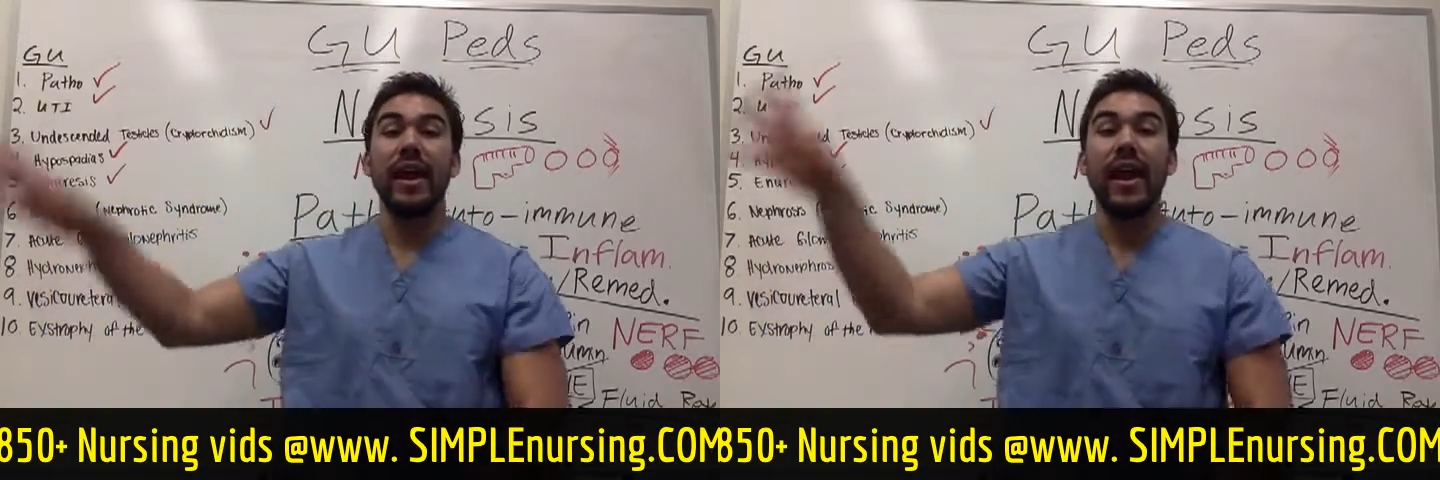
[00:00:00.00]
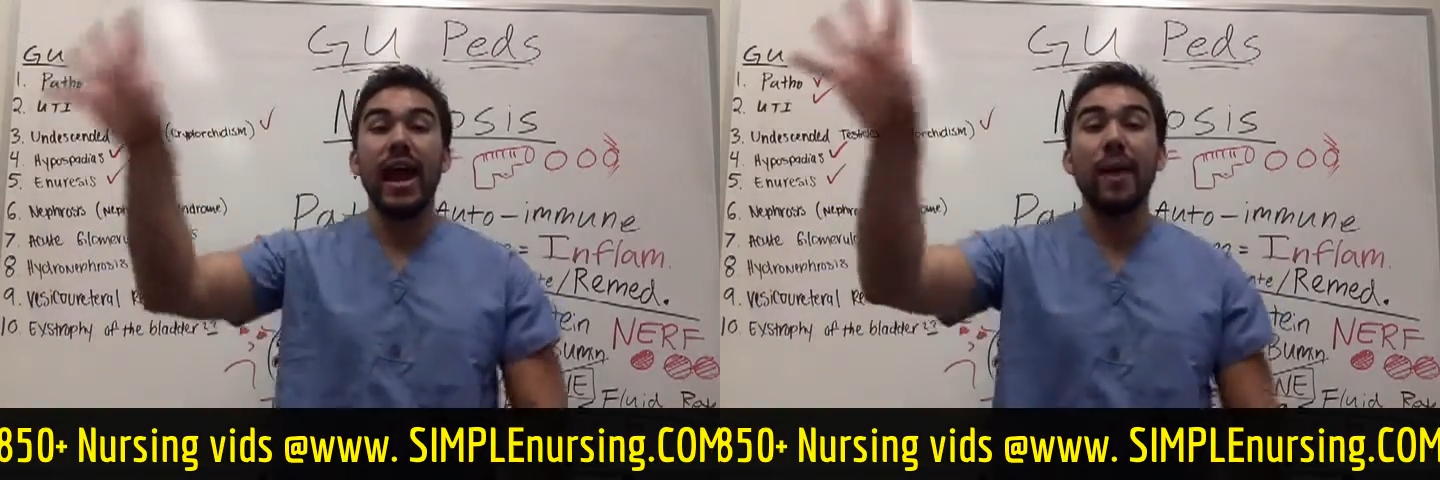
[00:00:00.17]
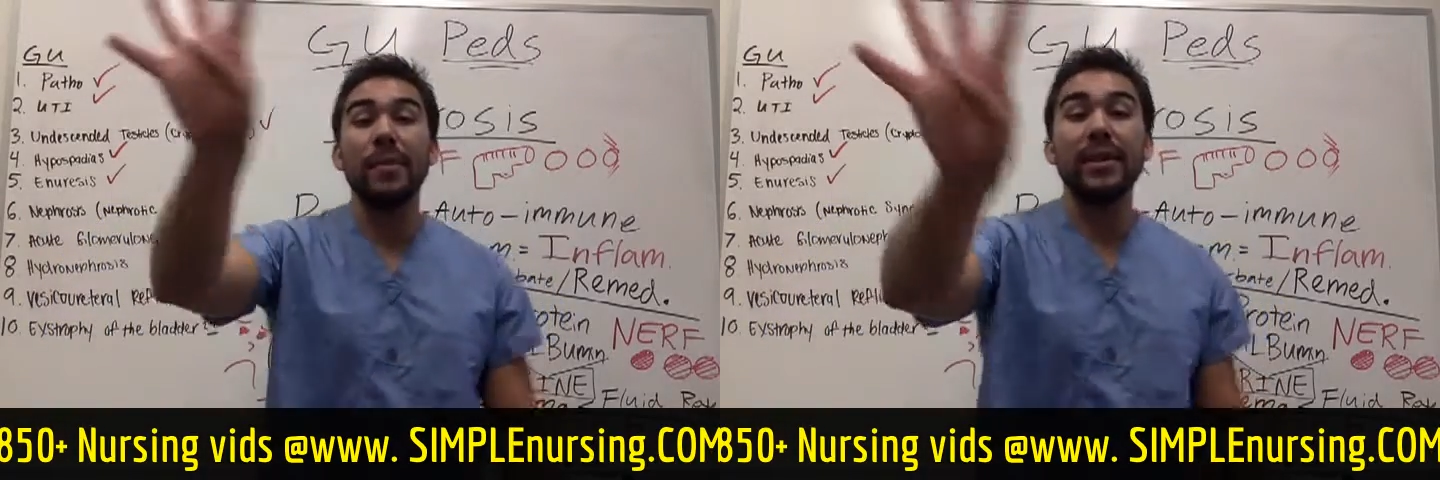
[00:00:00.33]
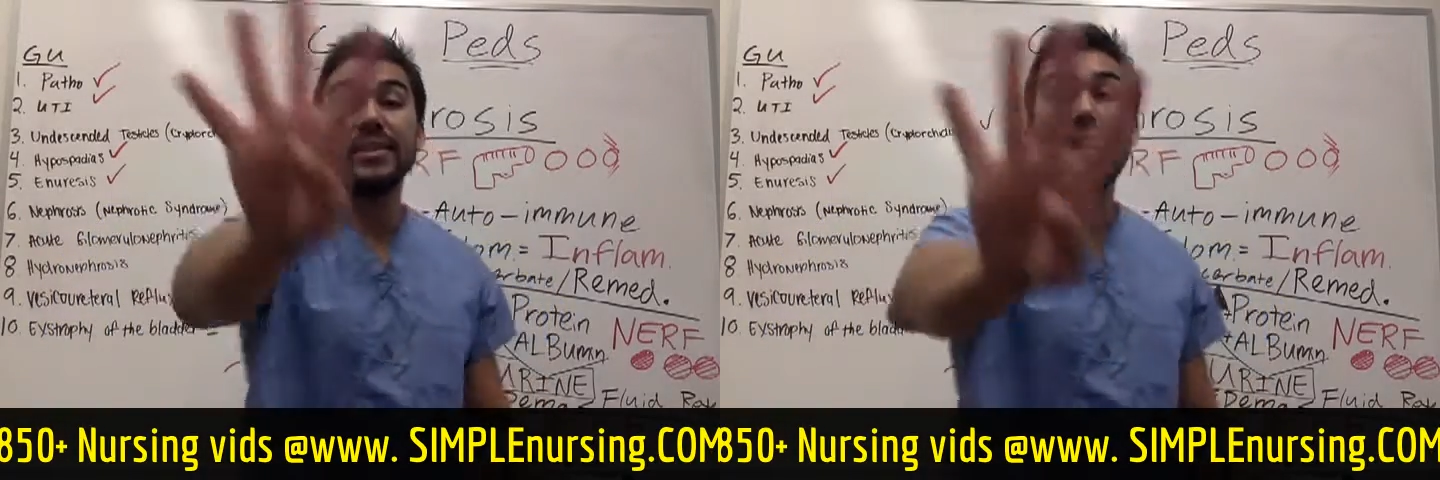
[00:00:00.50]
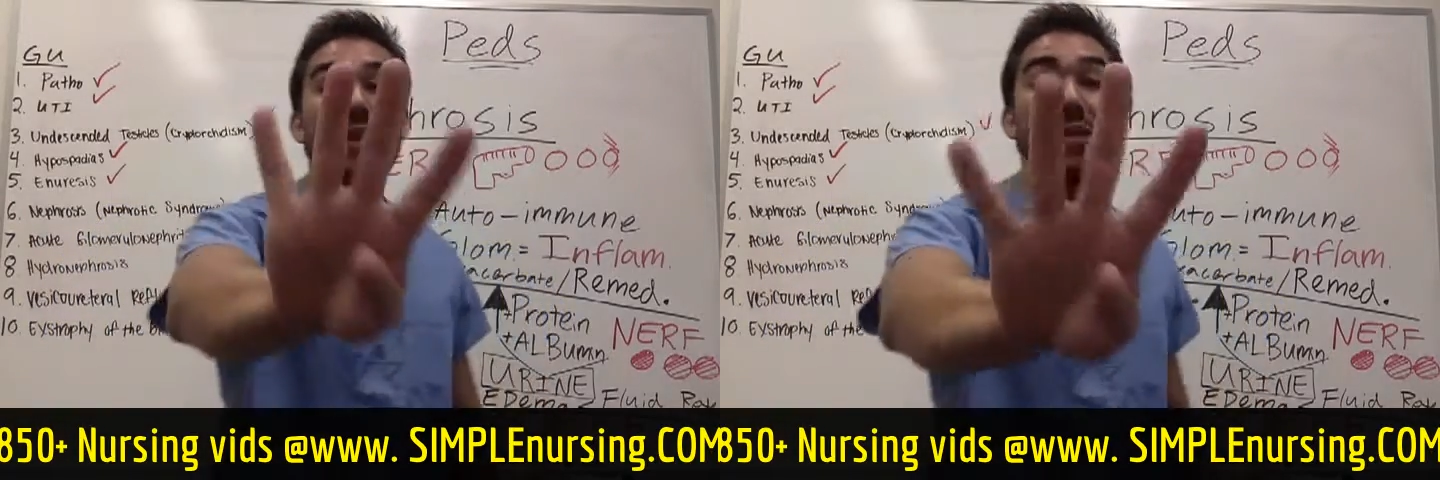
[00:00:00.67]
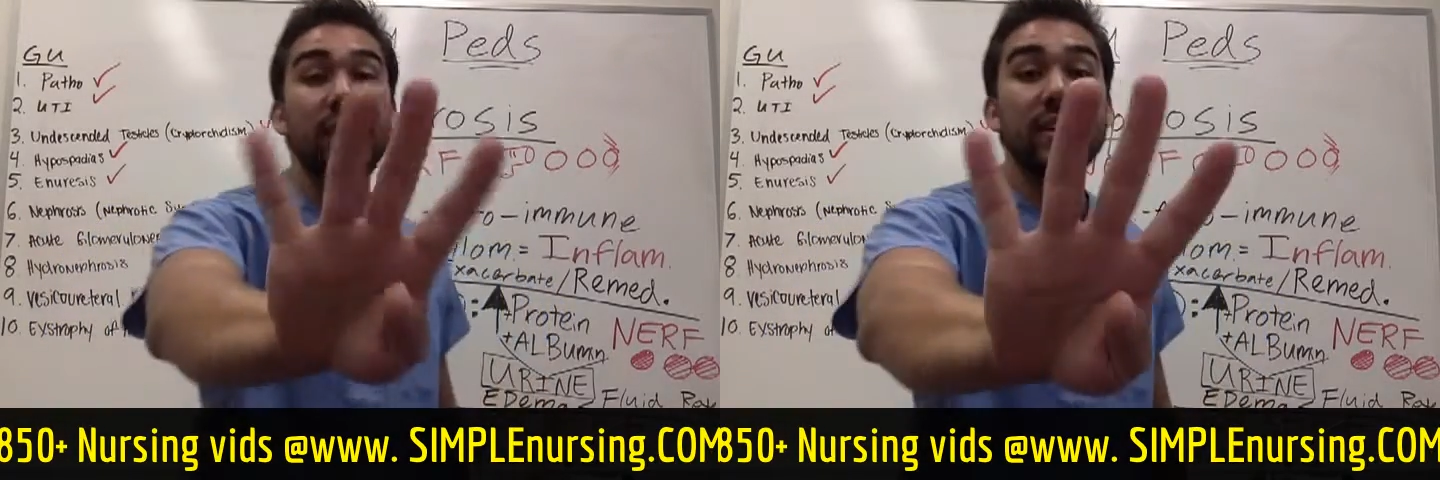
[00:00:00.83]
How many
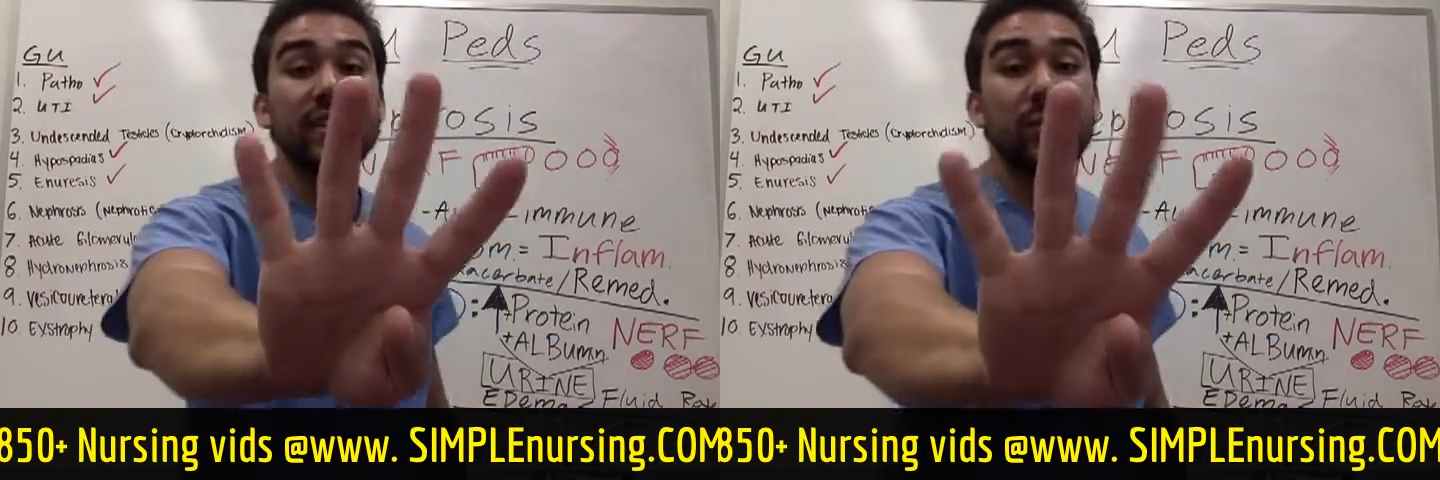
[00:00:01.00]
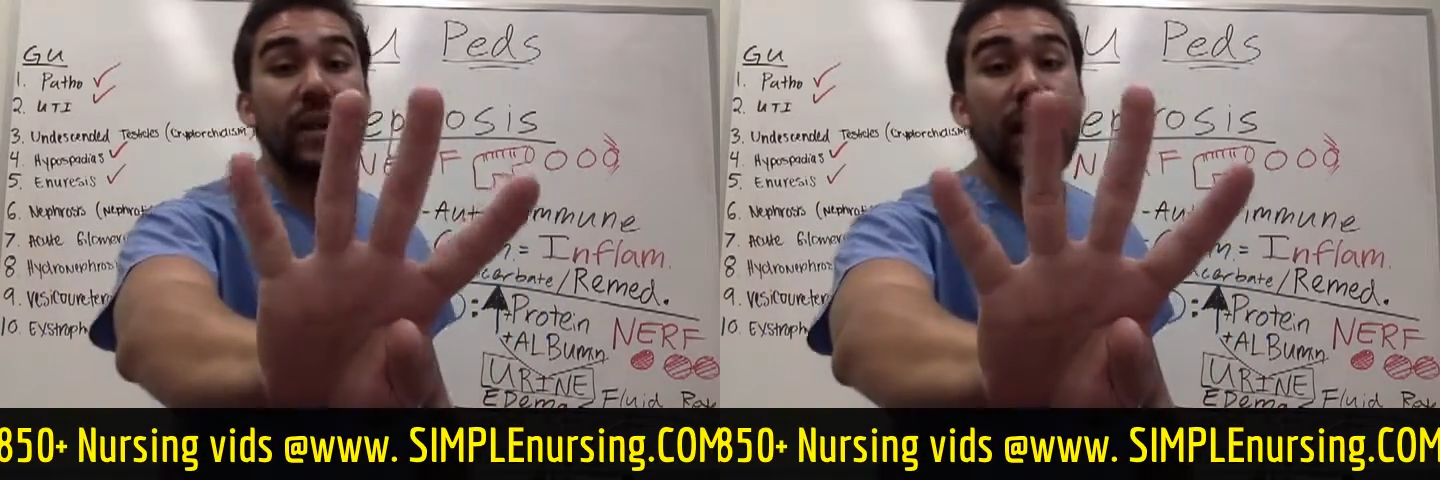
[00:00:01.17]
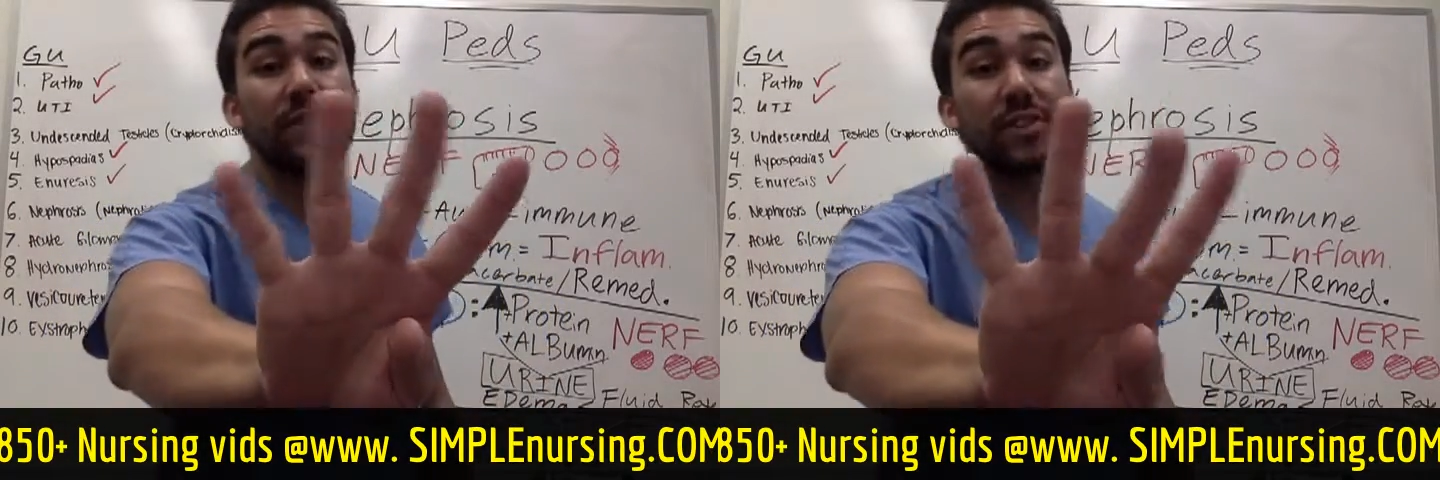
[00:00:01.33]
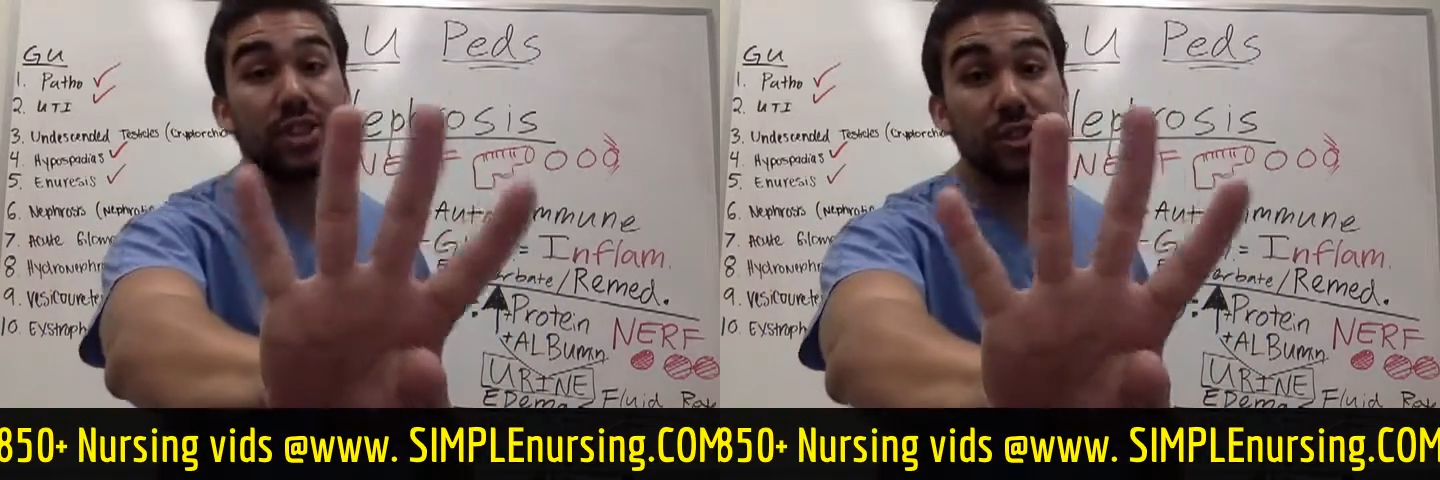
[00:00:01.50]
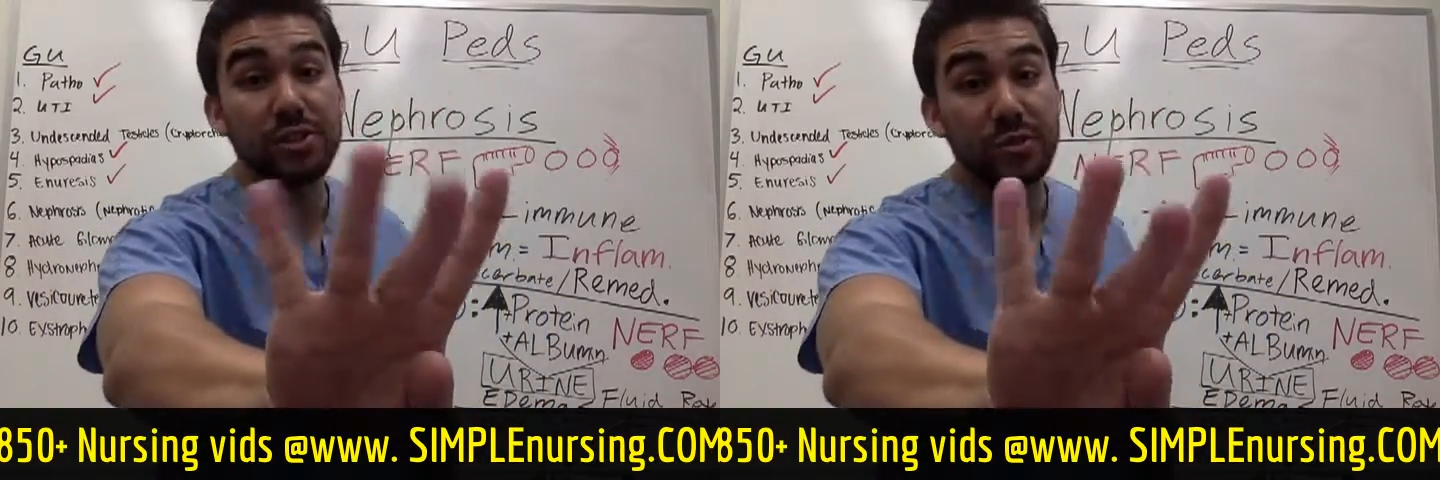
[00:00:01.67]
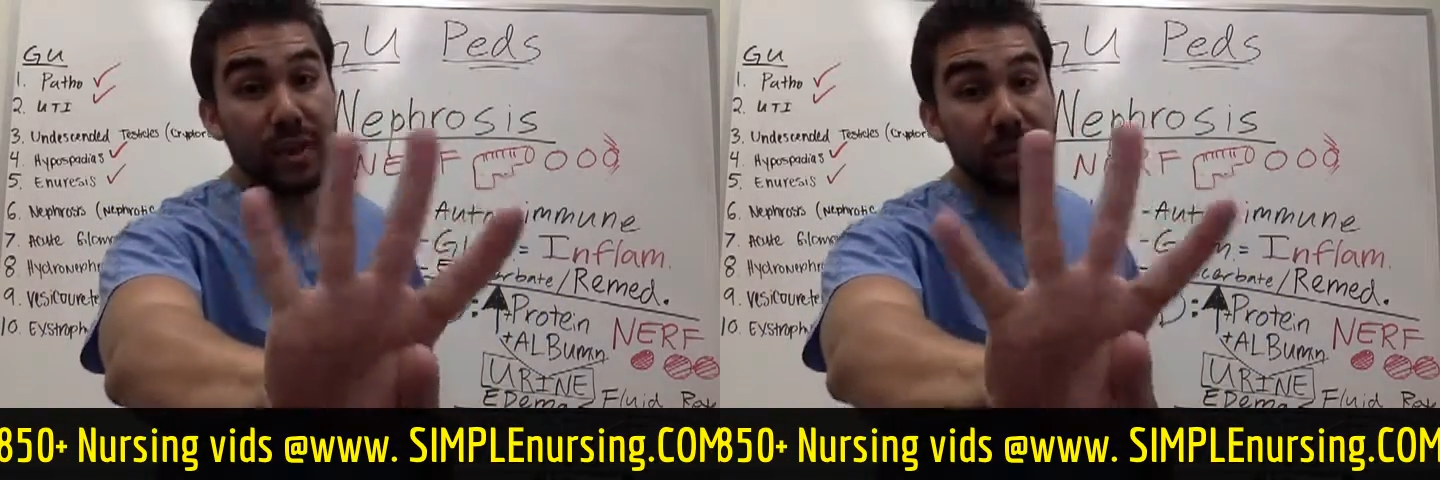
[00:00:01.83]
diuretics do we have to
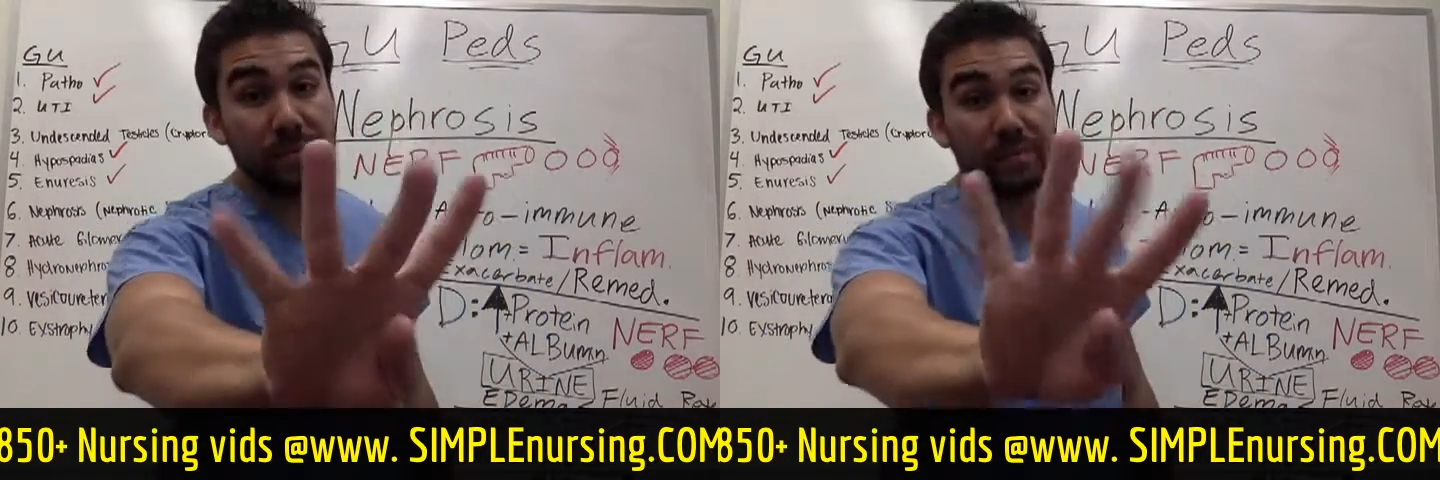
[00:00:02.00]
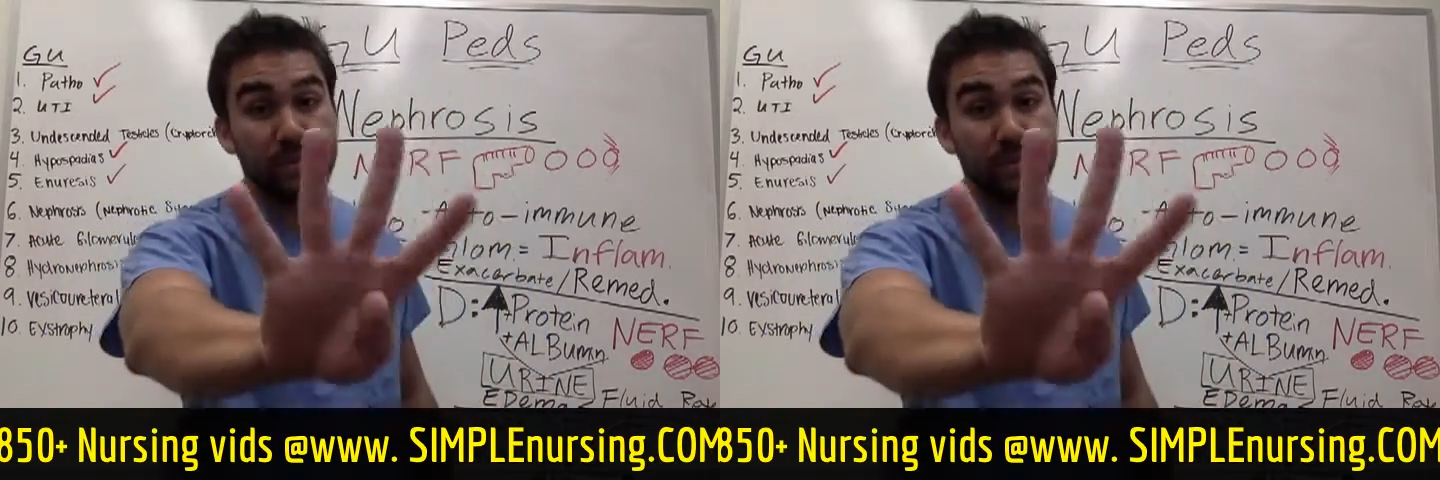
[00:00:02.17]
choose from?